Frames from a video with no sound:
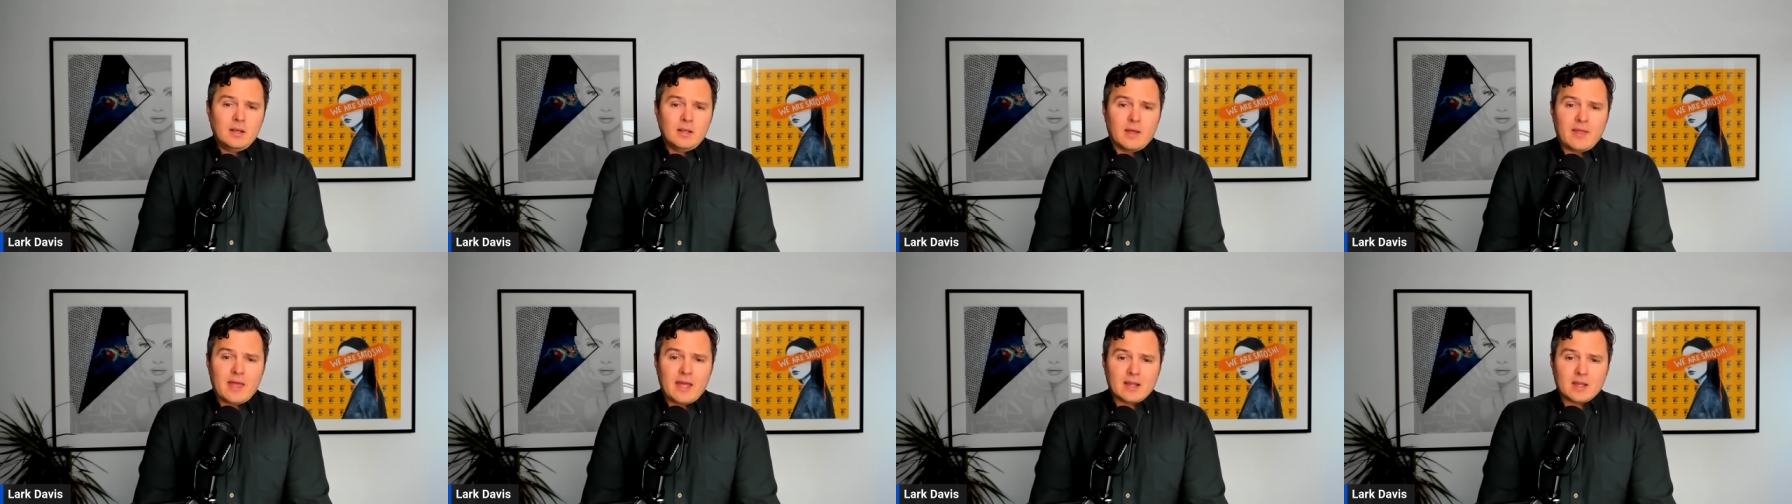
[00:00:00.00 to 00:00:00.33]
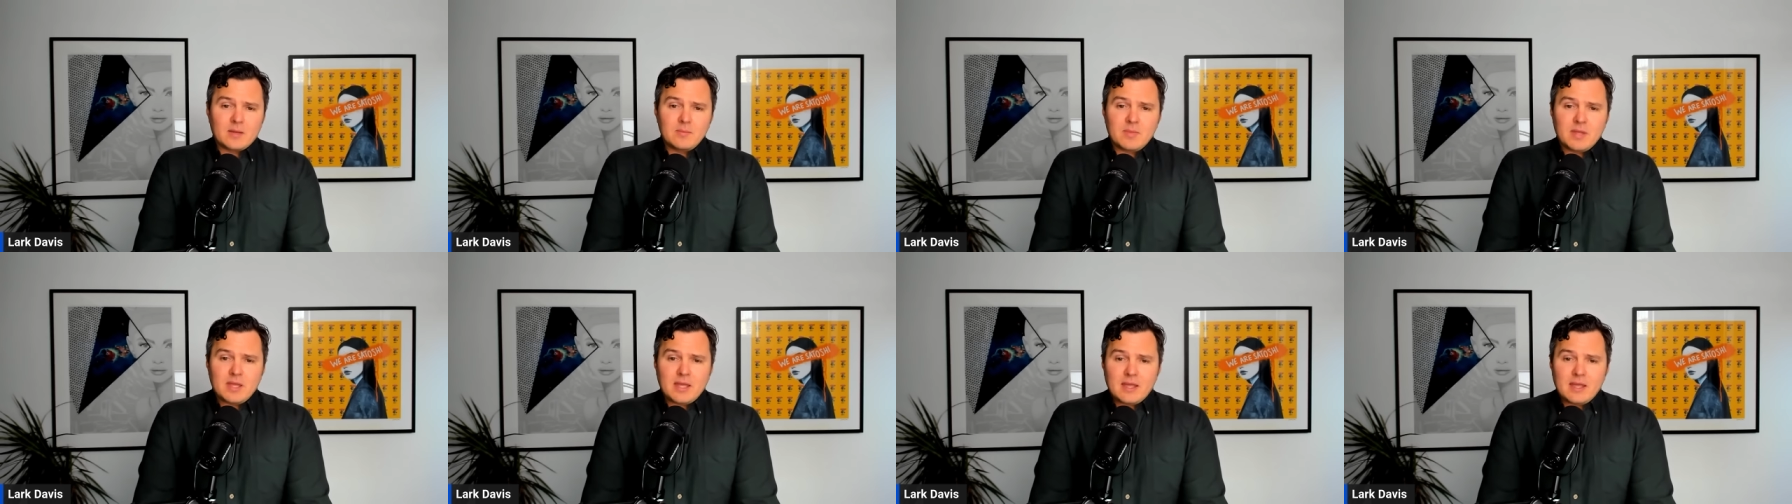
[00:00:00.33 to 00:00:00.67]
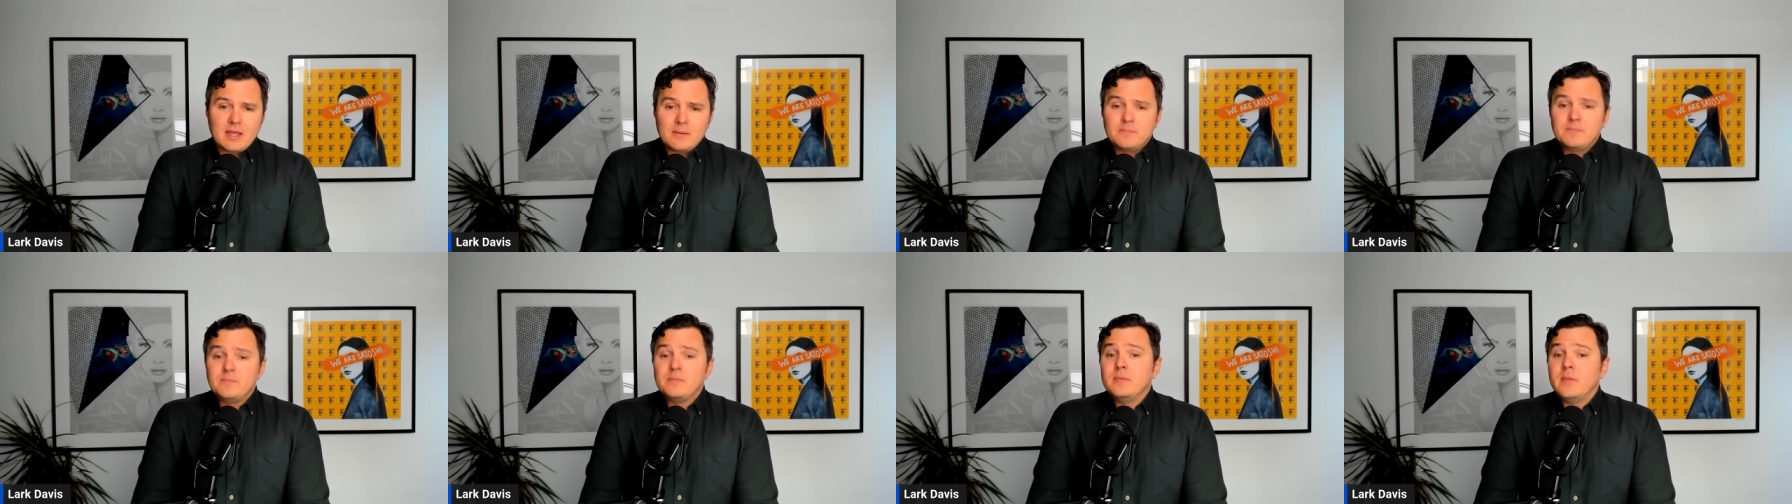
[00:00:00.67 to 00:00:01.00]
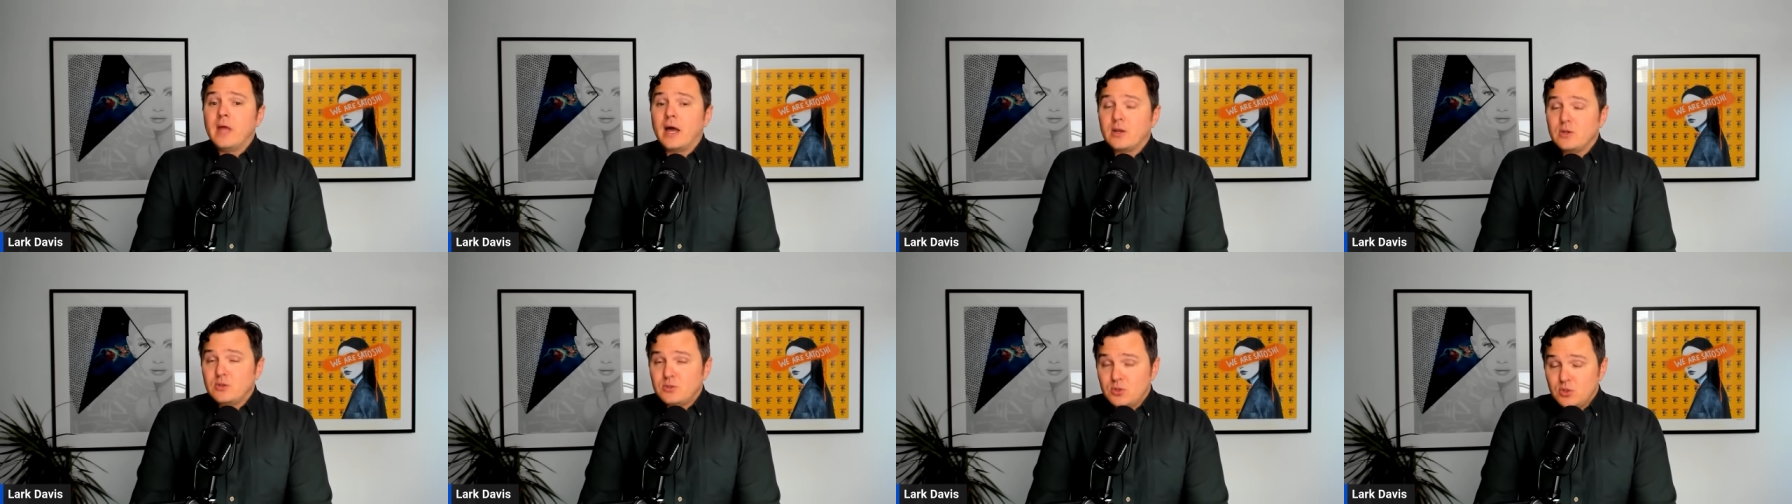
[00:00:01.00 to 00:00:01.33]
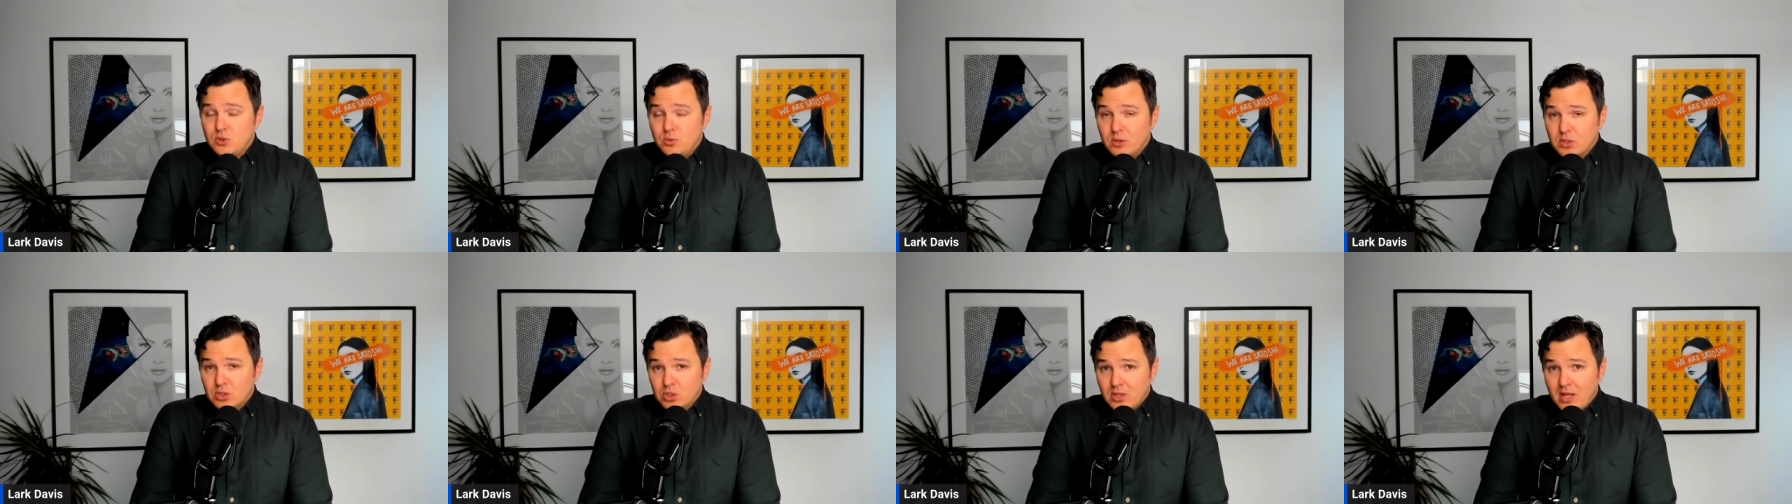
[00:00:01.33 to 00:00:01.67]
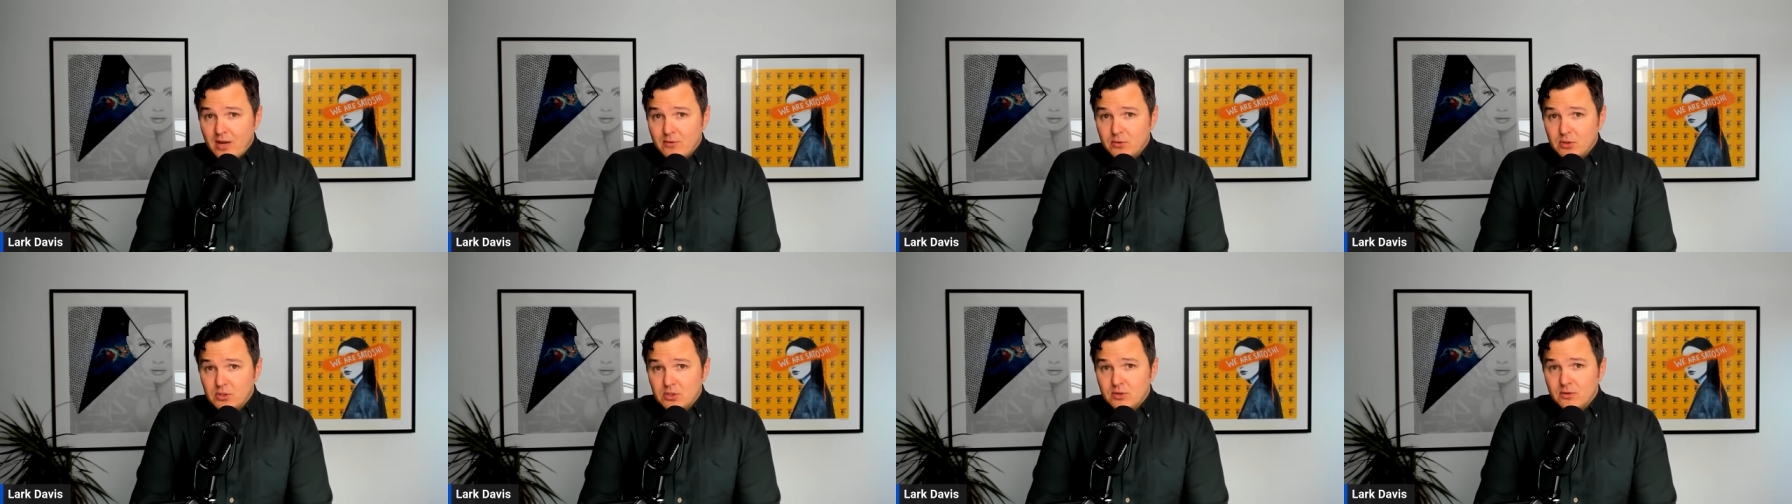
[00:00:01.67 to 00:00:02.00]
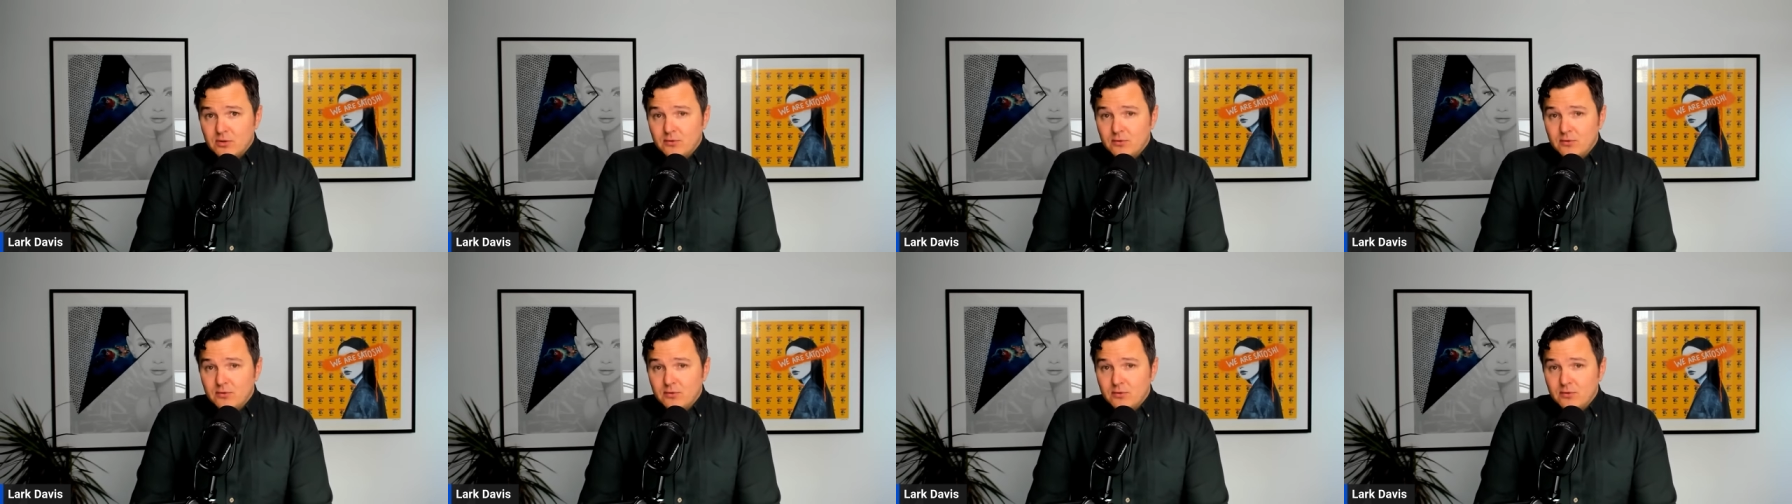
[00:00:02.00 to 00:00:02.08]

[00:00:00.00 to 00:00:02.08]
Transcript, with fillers: Now, that can be not using too much leverage.